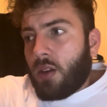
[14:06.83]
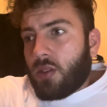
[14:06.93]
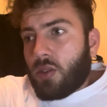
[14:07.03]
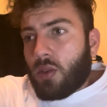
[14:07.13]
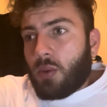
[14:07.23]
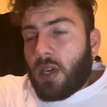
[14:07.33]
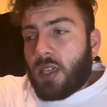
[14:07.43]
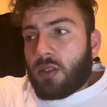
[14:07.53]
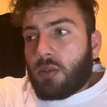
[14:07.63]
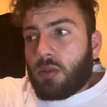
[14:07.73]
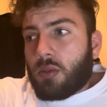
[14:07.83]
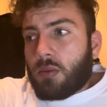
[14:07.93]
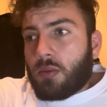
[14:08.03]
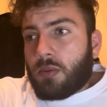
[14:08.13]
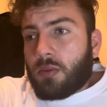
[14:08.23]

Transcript: So we had to